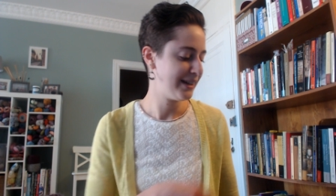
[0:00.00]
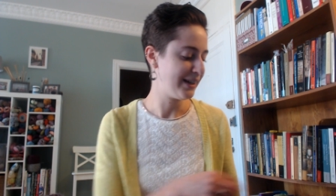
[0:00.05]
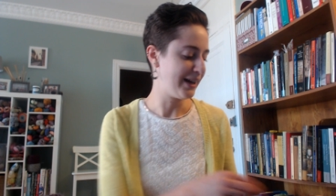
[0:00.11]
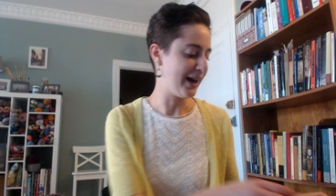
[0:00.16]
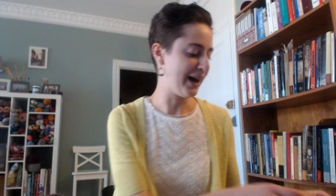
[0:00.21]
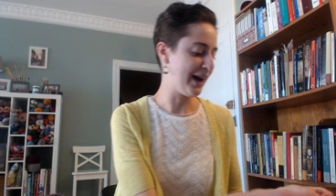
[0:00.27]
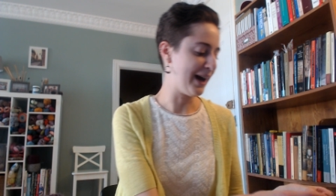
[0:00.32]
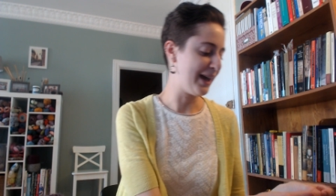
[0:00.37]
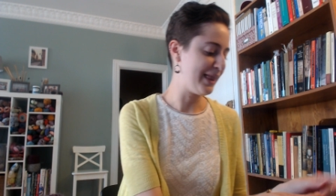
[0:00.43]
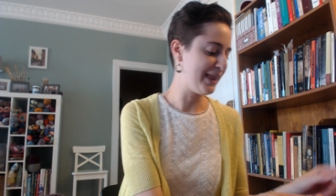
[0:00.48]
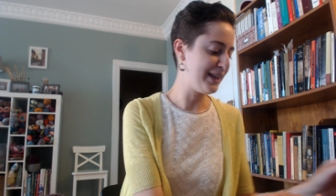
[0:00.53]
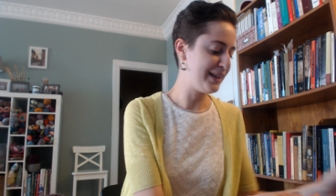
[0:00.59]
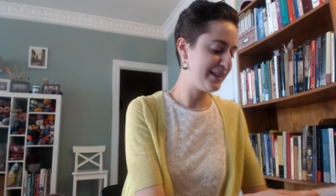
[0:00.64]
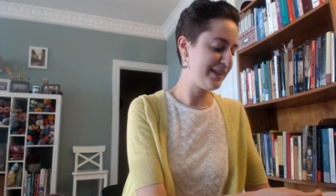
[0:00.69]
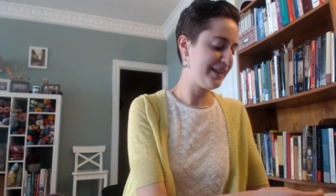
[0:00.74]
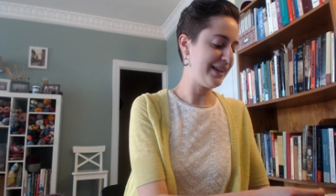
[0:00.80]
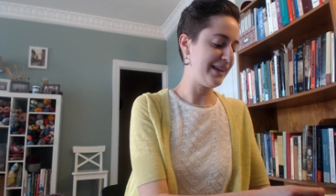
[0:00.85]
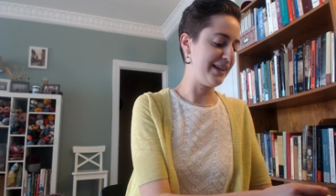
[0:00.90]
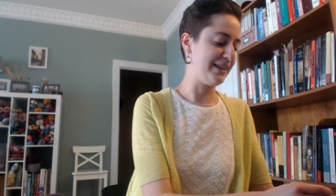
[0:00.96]
Uh, this
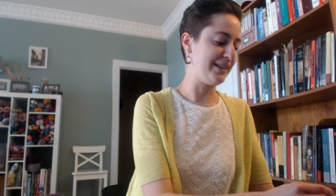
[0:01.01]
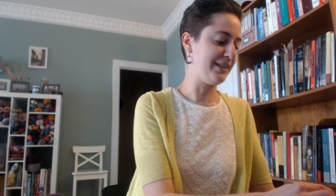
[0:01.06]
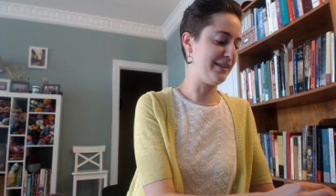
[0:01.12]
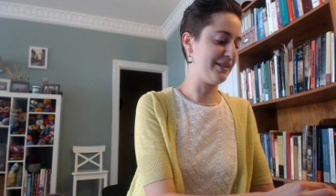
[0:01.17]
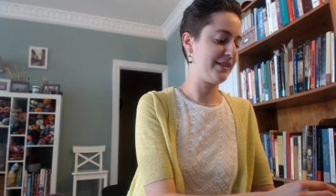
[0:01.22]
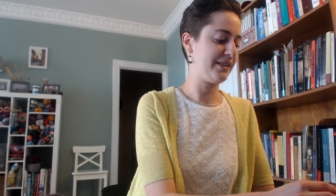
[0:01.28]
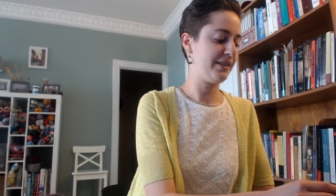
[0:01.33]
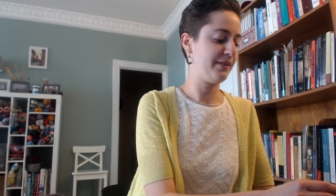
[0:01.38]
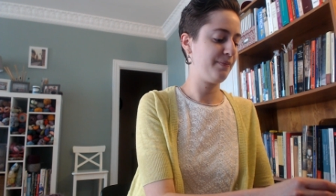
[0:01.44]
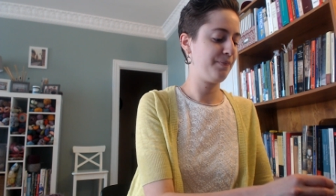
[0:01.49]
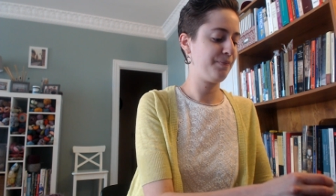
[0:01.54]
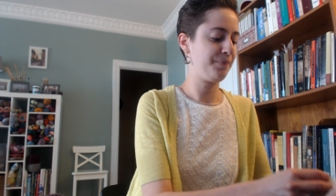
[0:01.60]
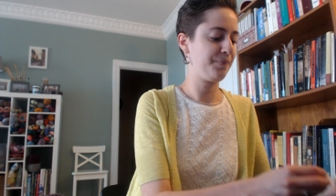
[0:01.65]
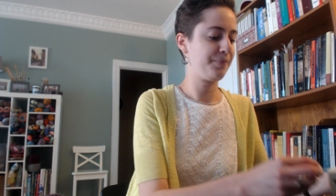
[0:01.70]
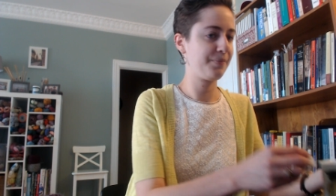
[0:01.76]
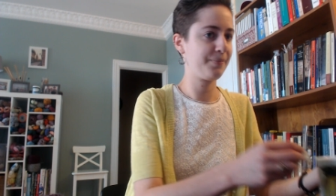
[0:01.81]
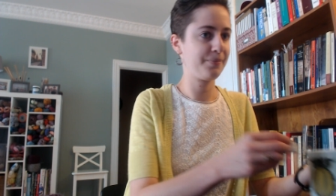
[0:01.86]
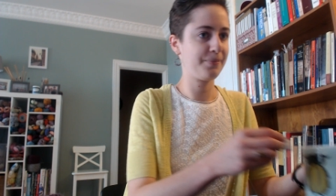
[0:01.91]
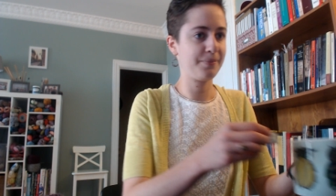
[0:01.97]
is
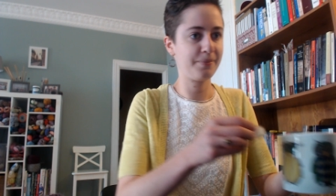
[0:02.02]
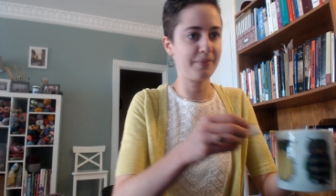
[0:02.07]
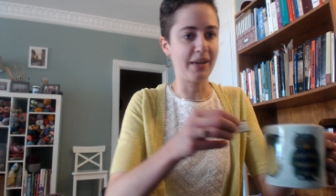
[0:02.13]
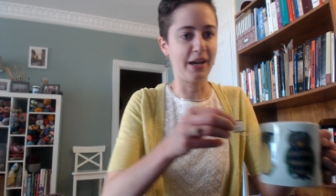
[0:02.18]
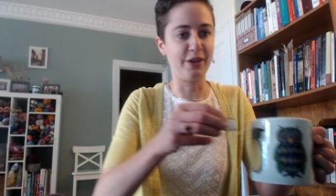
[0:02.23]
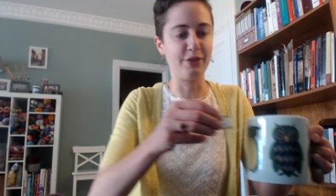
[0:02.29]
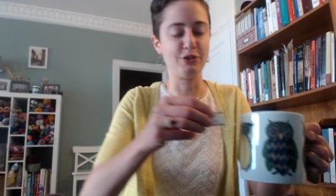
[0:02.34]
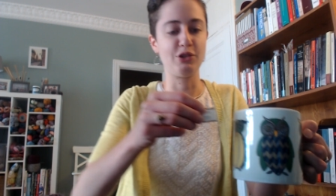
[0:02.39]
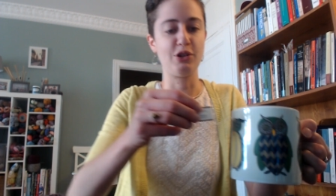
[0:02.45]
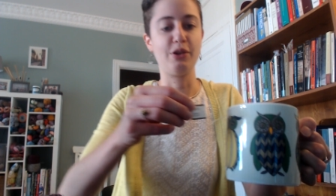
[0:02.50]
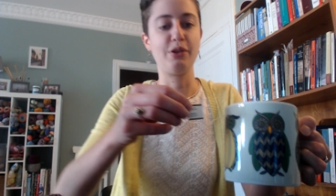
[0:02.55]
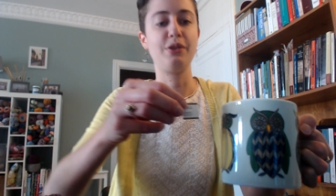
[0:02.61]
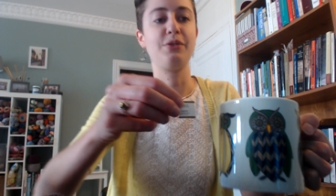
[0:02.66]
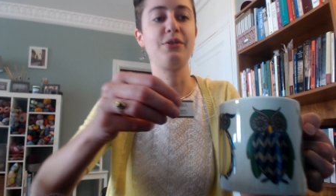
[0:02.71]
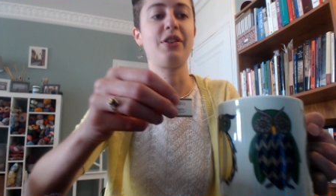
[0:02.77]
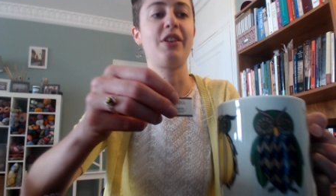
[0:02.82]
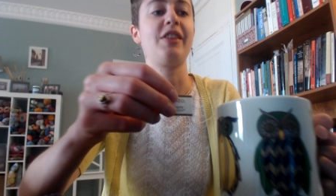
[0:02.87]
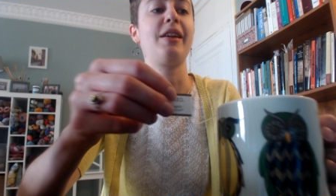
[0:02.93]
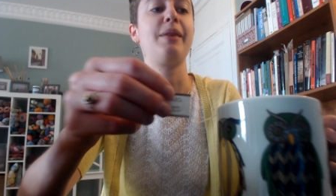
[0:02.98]
I'll show you
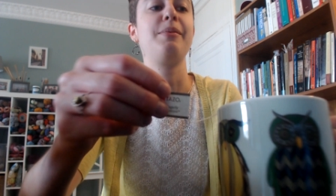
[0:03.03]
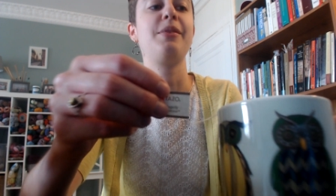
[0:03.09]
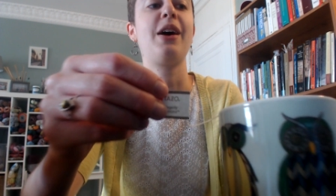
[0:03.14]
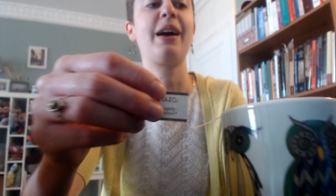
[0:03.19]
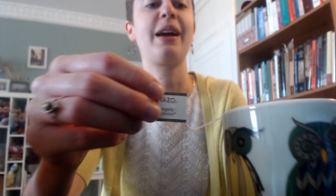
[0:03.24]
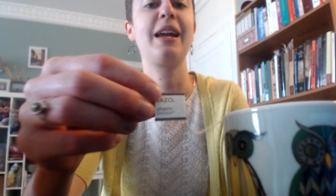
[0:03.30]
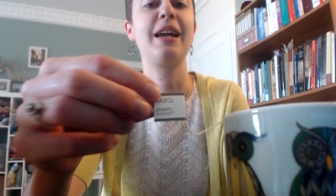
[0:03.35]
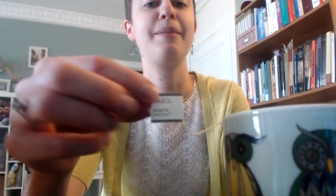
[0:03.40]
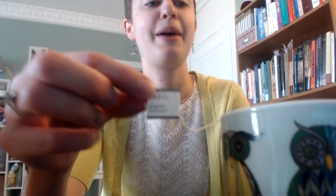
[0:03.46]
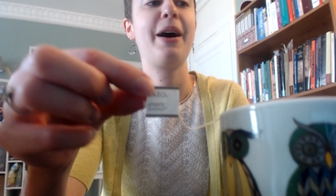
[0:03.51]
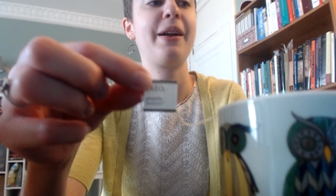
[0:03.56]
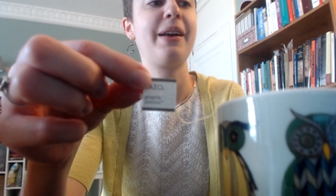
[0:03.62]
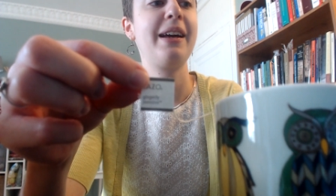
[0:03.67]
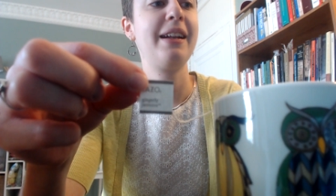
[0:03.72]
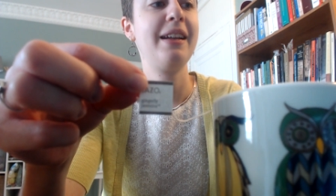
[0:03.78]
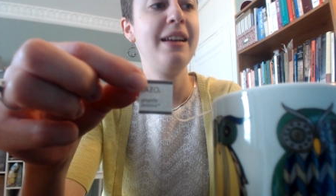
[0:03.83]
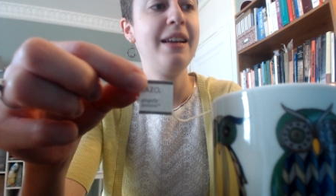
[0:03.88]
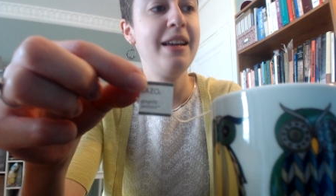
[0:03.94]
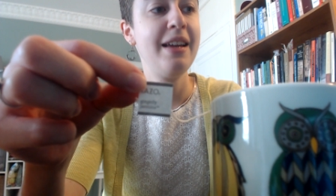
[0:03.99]
since I'm talking about it.